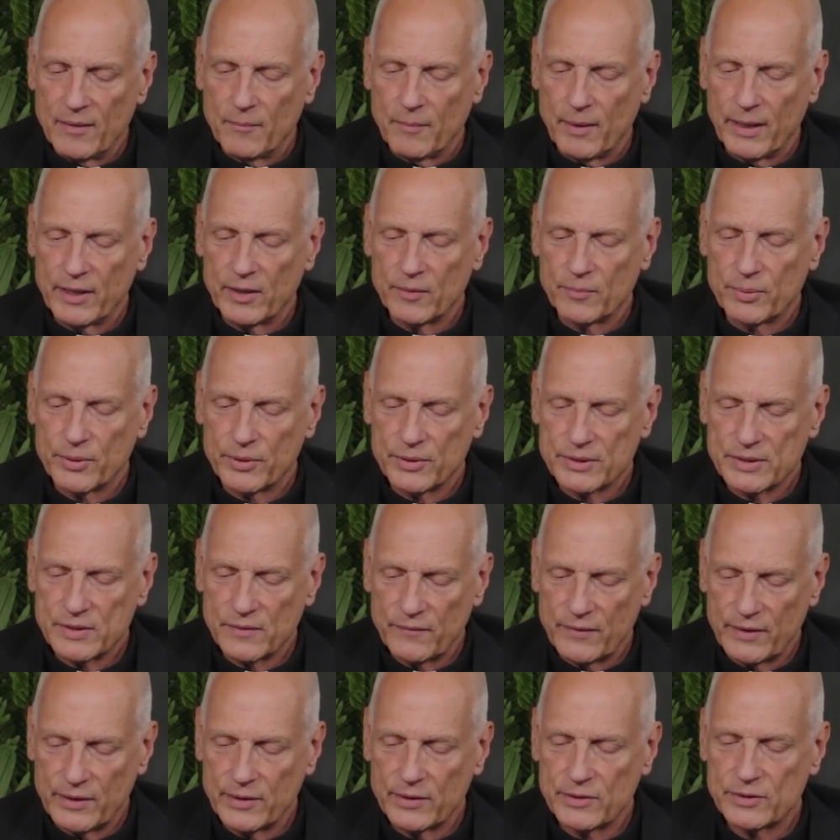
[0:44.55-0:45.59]
By your
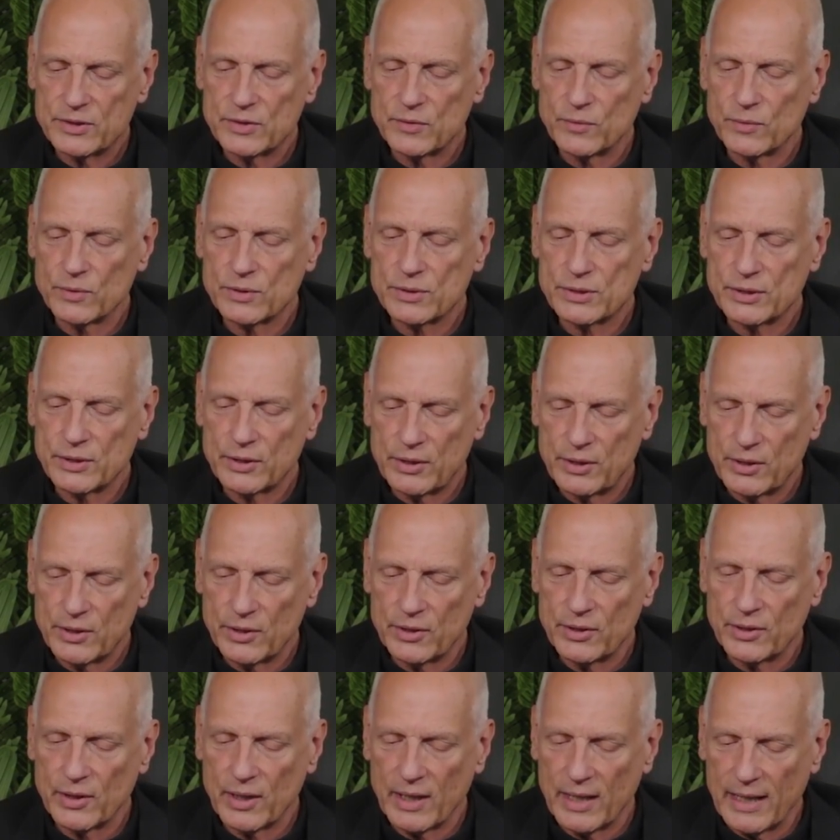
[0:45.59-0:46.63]
perseverance, you will secure
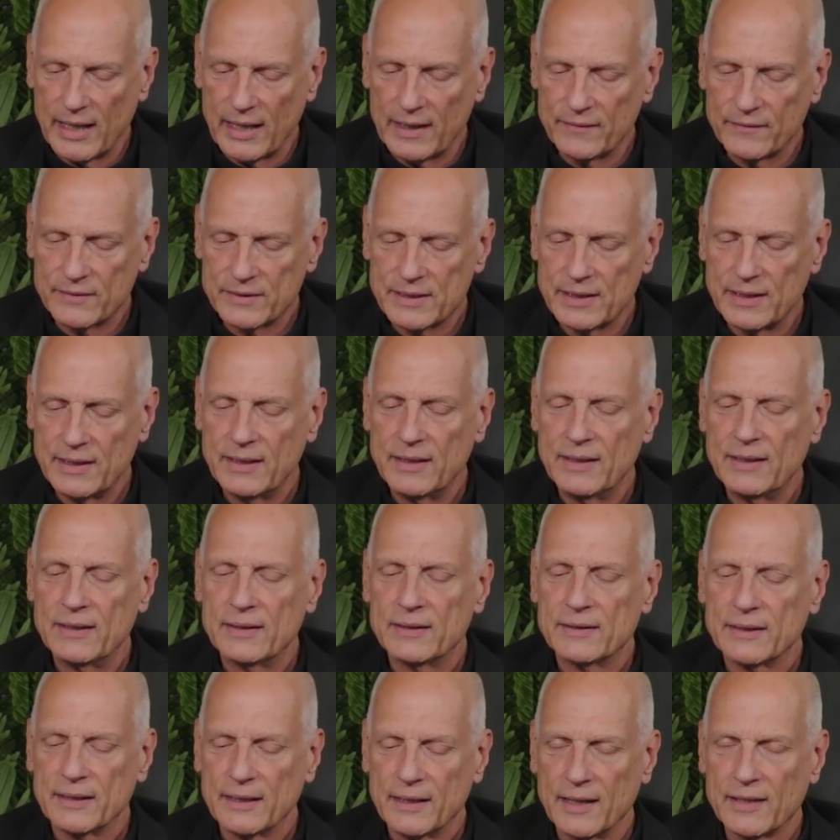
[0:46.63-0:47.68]
your lives."
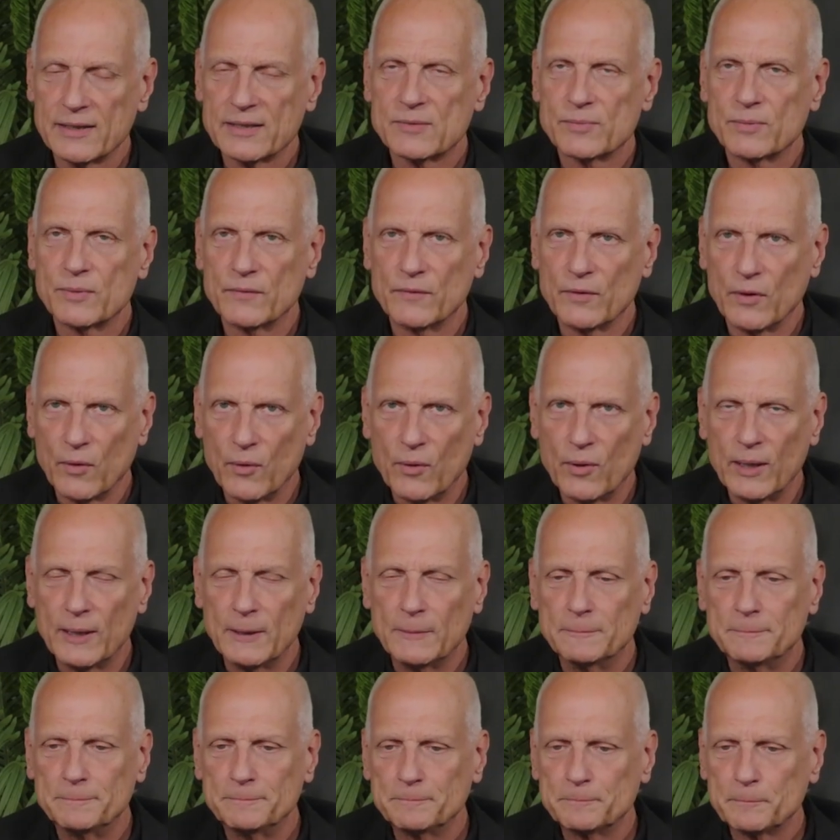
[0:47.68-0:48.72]
The Gospel of the Lord.